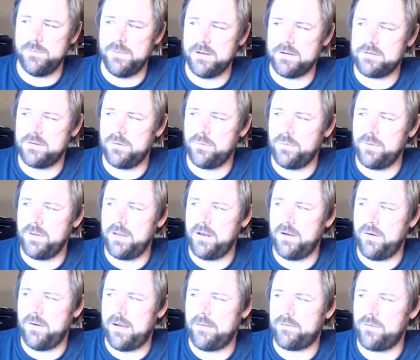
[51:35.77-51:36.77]
mix, you really
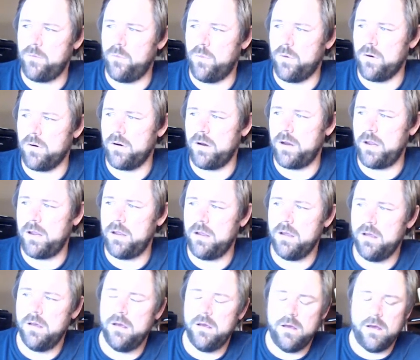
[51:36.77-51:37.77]
don't have to worry
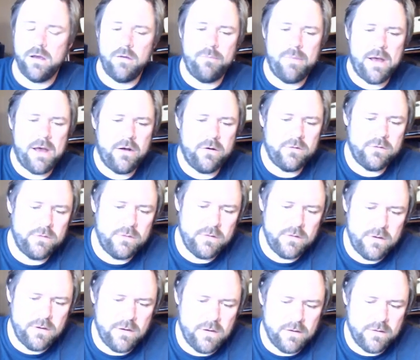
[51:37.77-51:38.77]
about
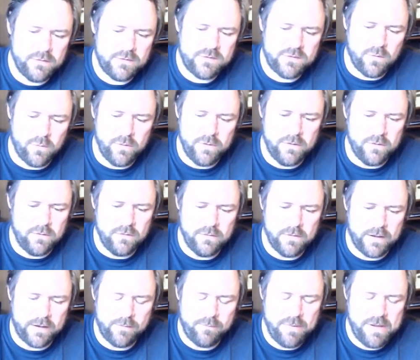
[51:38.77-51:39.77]
uh, soil
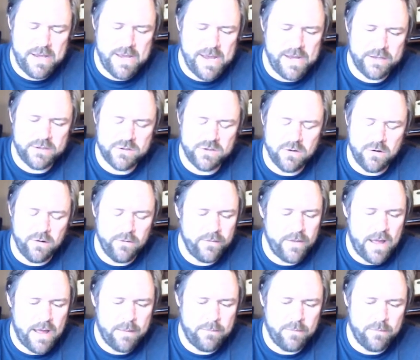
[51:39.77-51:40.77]
like pH and all
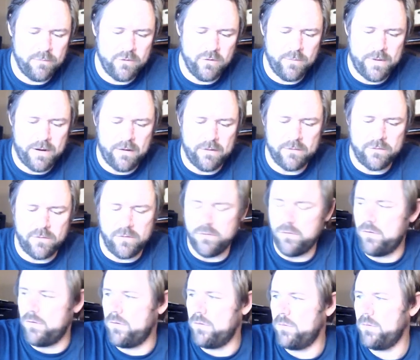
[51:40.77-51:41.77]
that, but blueberries you
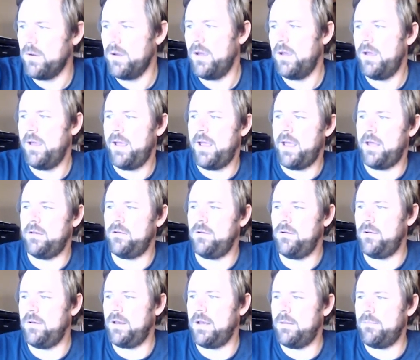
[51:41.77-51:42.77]
do. And
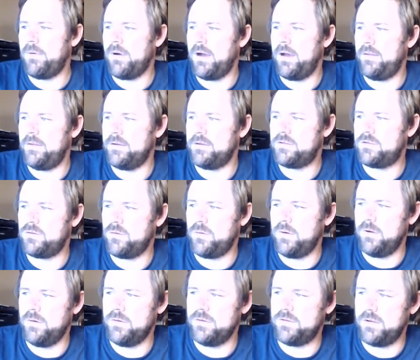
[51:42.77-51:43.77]
you need to buy this
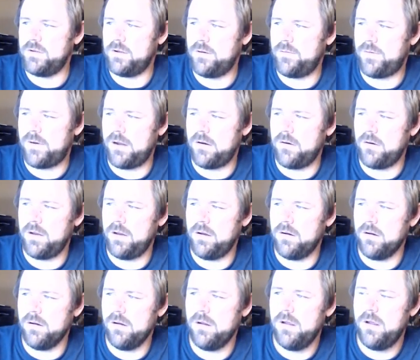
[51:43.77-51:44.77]
soil acidifier
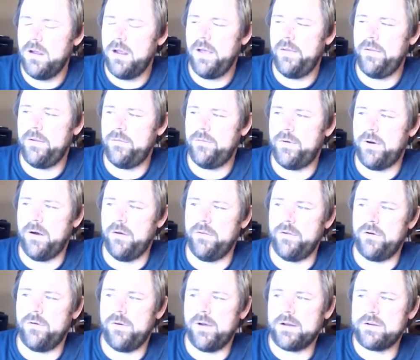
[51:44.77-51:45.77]
here and then follow the
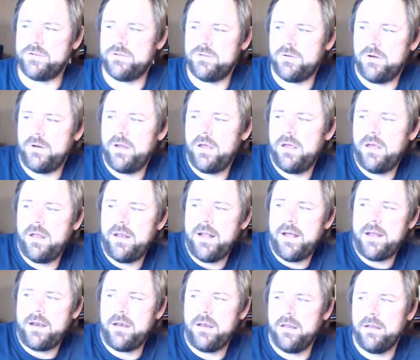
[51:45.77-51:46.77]
directions on it and
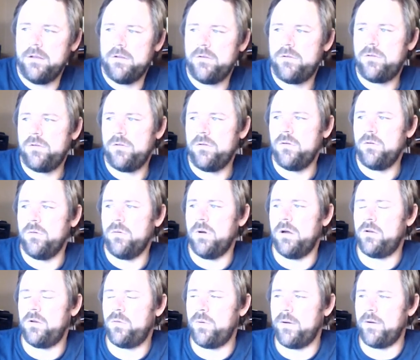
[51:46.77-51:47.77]
add it into
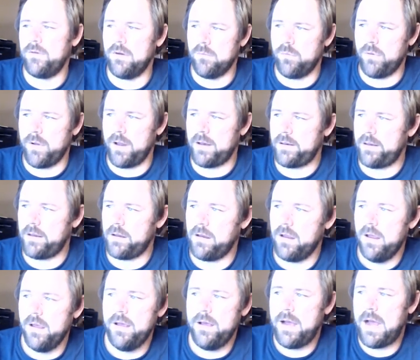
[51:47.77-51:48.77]
uh, to wherever you're planting.
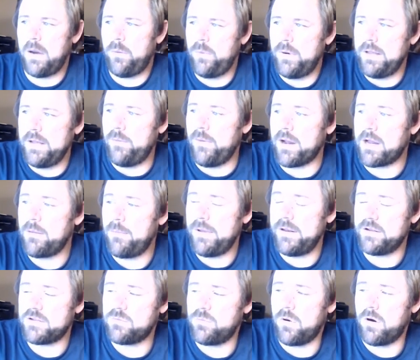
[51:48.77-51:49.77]
I really
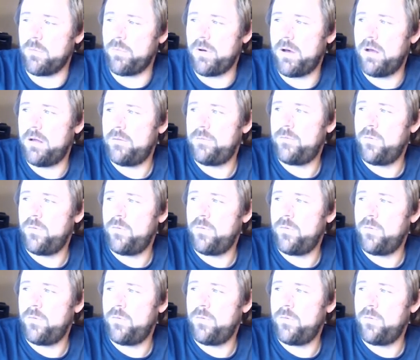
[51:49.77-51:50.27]
recommend a smart pot